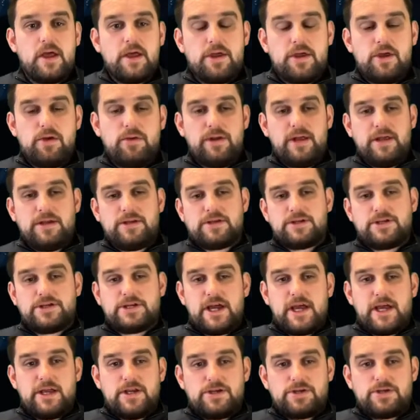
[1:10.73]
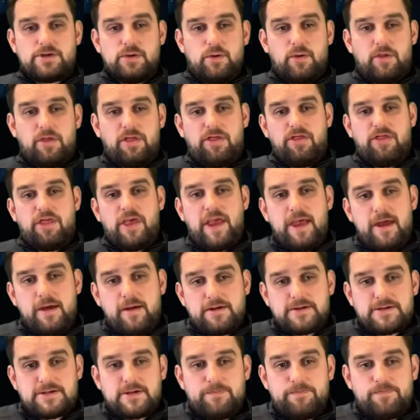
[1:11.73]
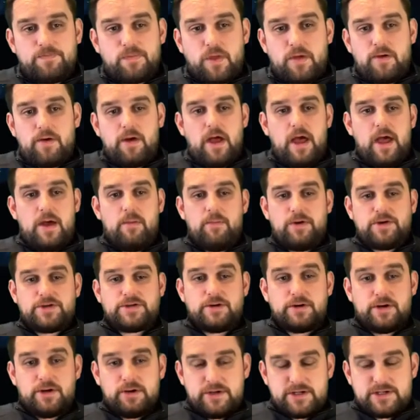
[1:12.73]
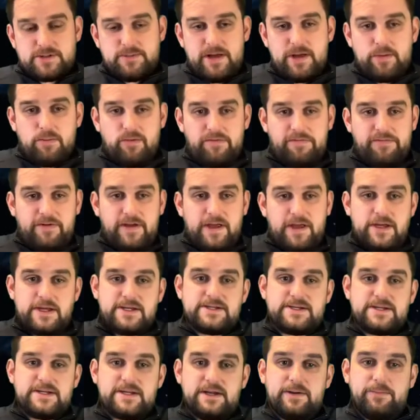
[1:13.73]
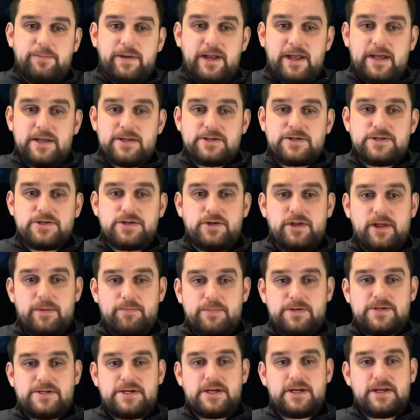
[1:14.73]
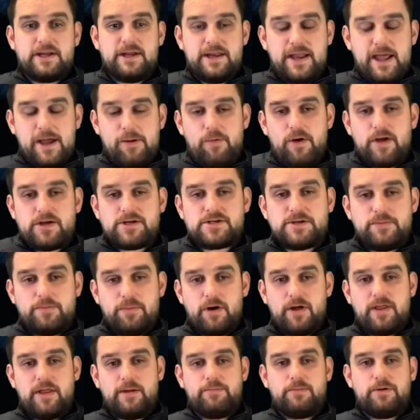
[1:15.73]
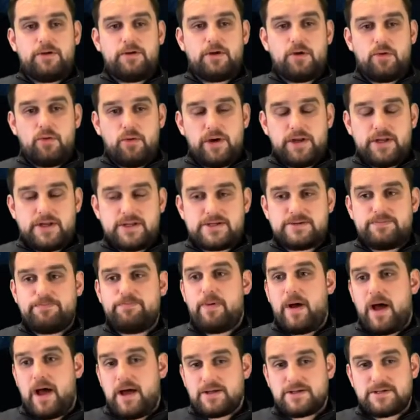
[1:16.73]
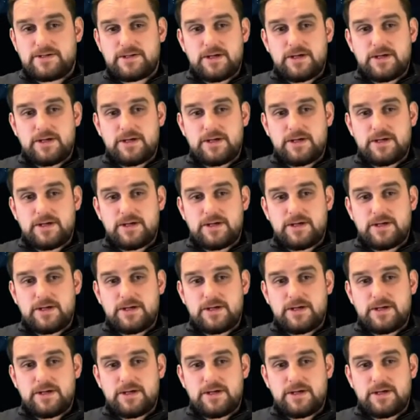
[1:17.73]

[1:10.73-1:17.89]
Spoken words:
You need to change your fiat, which I'm going to explain what fiat is in a minute, to them particular networks to buy them coins, but